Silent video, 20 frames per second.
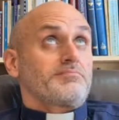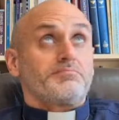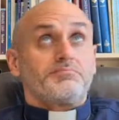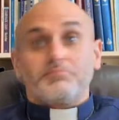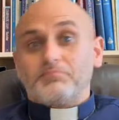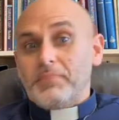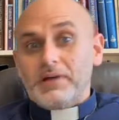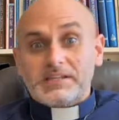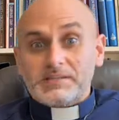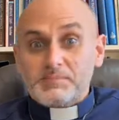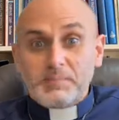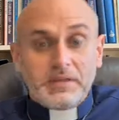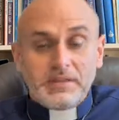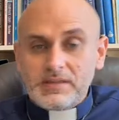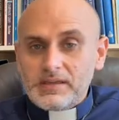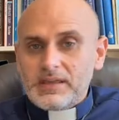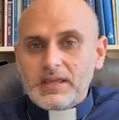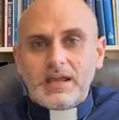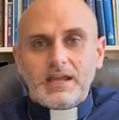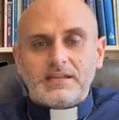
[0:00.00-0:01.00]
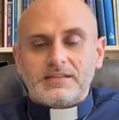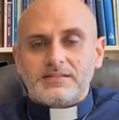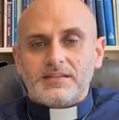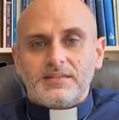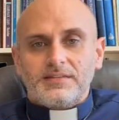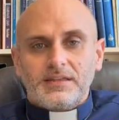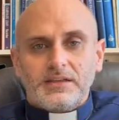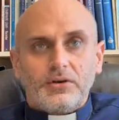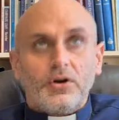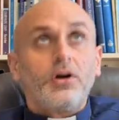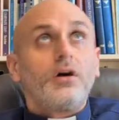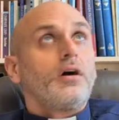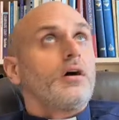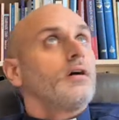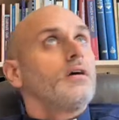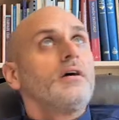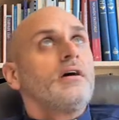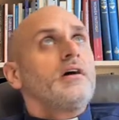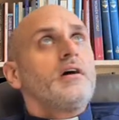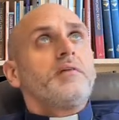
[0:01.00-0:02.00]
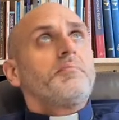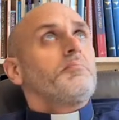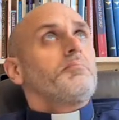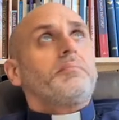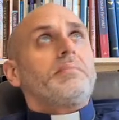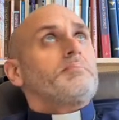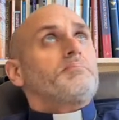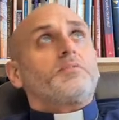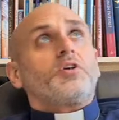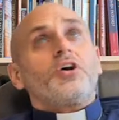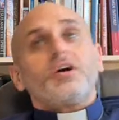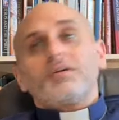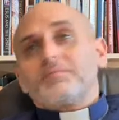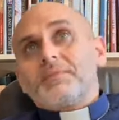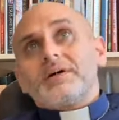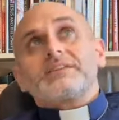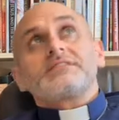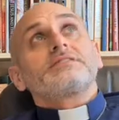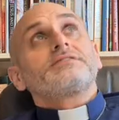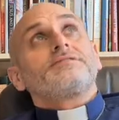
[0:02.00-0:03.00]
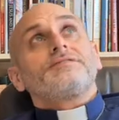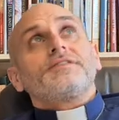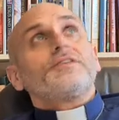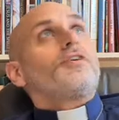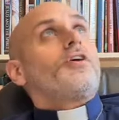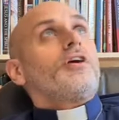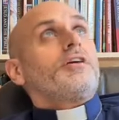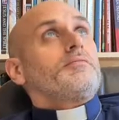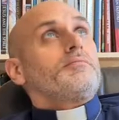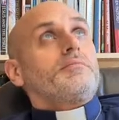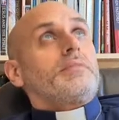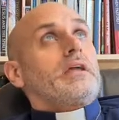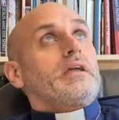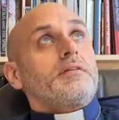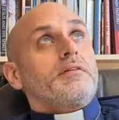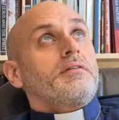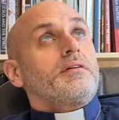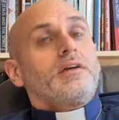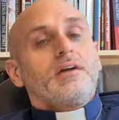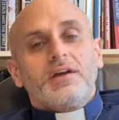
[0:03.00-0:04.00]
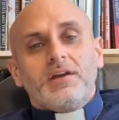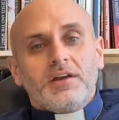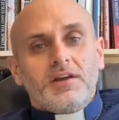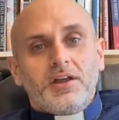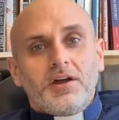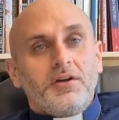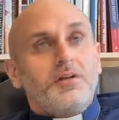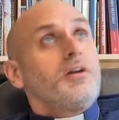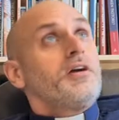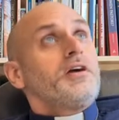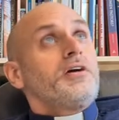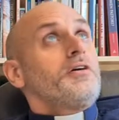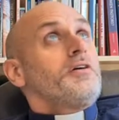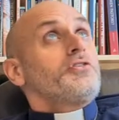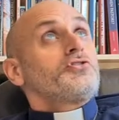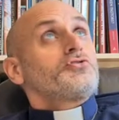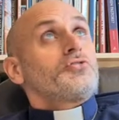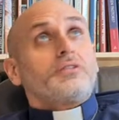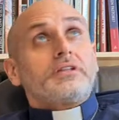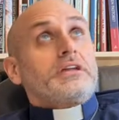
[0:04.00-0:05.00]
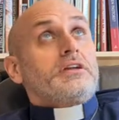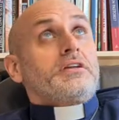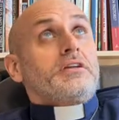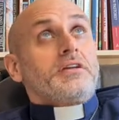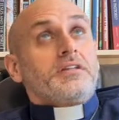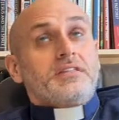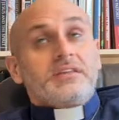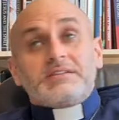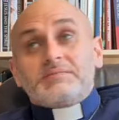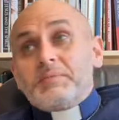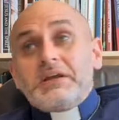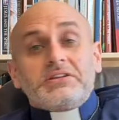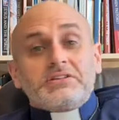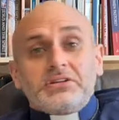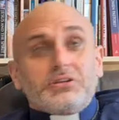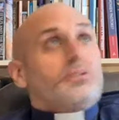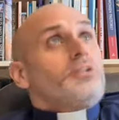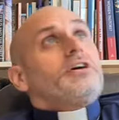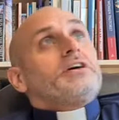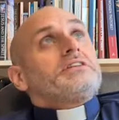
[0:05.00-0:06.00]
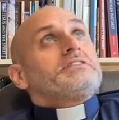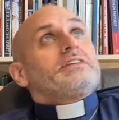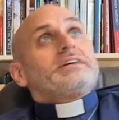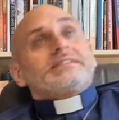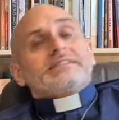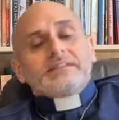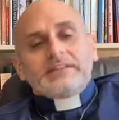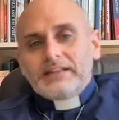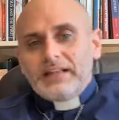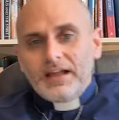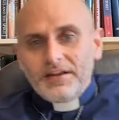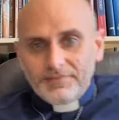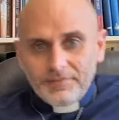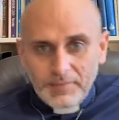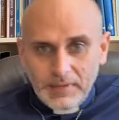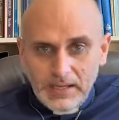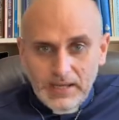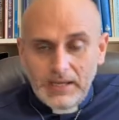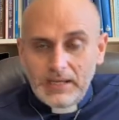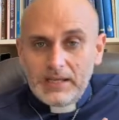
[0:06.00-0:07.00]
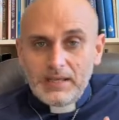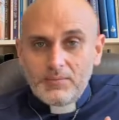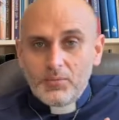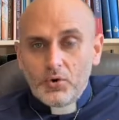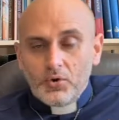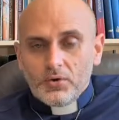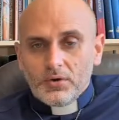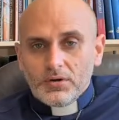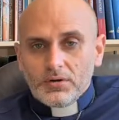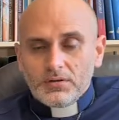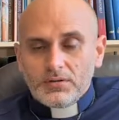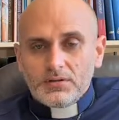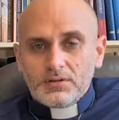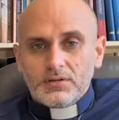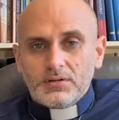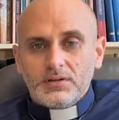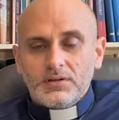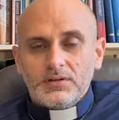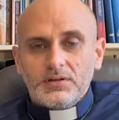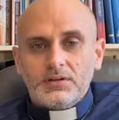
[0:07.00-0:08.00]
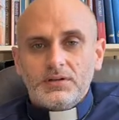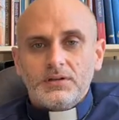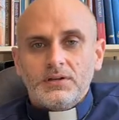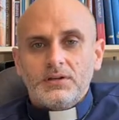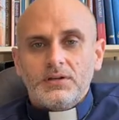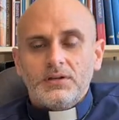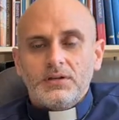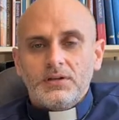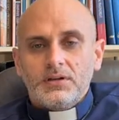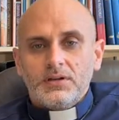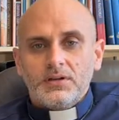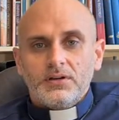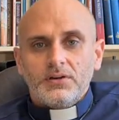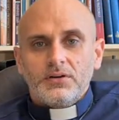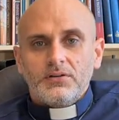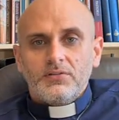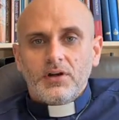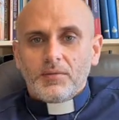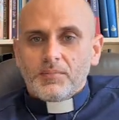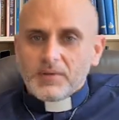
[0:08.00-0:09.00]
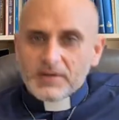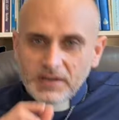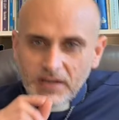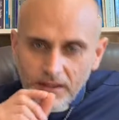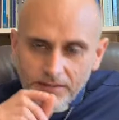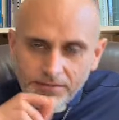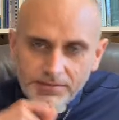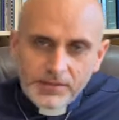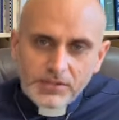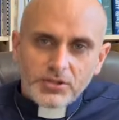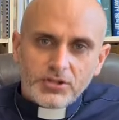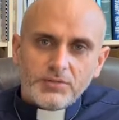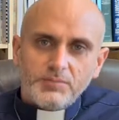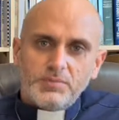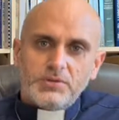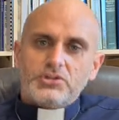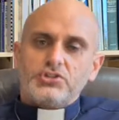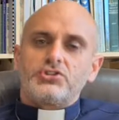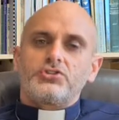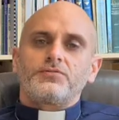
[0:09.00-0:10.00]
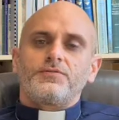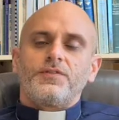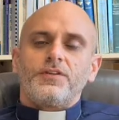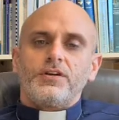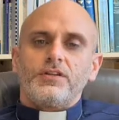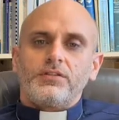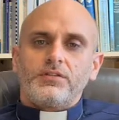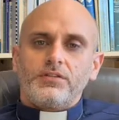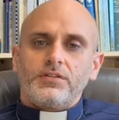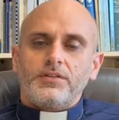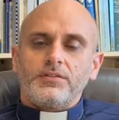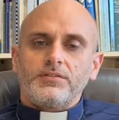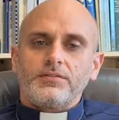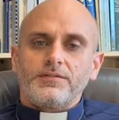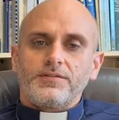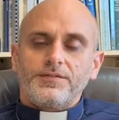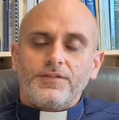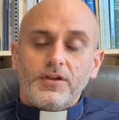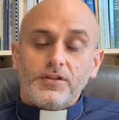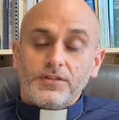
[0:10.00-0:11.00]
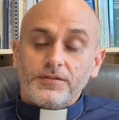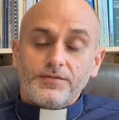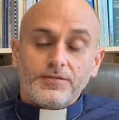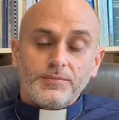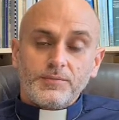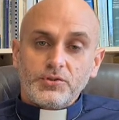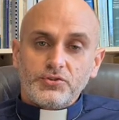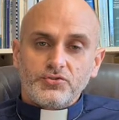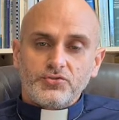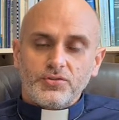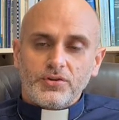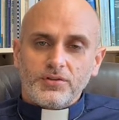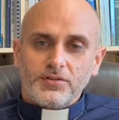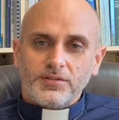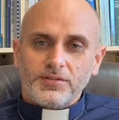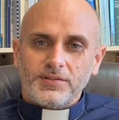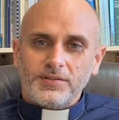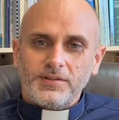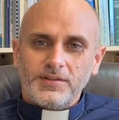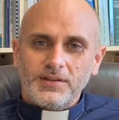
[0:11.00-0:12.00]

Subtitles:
must be the case. They think, oh, God must have forgotten me. You know, surely this means that God doesn't love me anymore. Right? But nothing could be further from the truth.